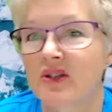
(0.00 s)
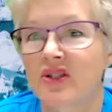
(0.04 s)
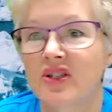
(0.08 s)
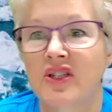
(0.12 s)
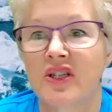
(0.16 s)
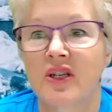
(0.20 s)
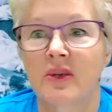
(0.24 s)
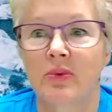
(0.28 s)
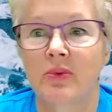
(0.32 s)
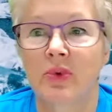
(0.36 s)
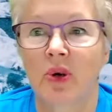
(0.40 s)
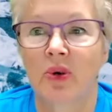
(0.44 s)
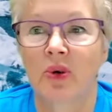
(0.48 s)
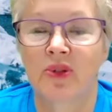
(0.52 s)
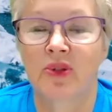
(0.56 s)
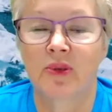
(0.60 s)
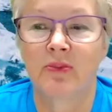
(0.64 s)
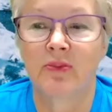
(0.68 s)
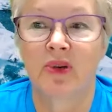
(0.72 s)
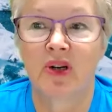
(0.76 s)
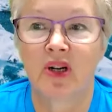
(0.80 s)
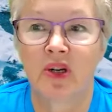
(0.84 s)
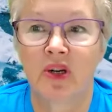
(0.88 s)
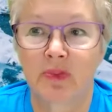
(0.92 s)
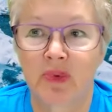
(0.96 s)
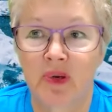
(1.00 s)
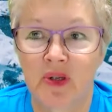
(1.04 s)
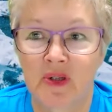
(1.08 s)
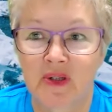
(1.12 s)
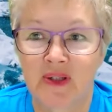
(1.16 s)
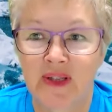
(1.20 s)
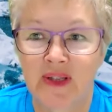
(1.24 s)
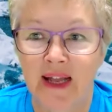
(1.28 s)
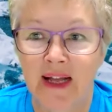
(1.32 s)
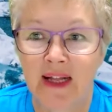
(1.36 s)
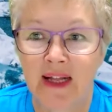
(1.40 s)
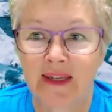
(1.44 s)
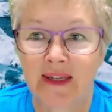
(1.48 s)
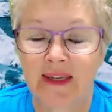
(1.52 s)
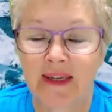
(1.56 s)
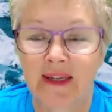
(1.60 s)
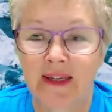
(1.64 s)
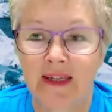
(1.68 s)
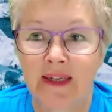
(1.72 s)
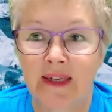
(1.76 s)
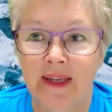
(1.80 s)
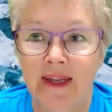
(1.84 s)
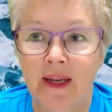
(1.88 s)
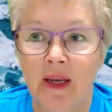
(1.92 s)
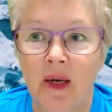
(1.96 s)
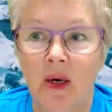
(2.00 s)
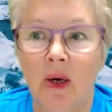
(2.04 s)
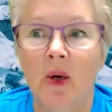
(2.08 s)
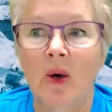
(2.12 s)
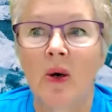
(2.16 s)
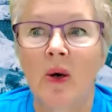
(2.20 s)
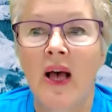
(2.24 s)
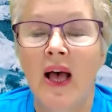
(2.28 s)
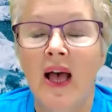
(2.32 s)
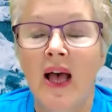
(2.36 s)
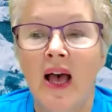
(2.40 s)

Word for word: She wrote the book Personality Lingo.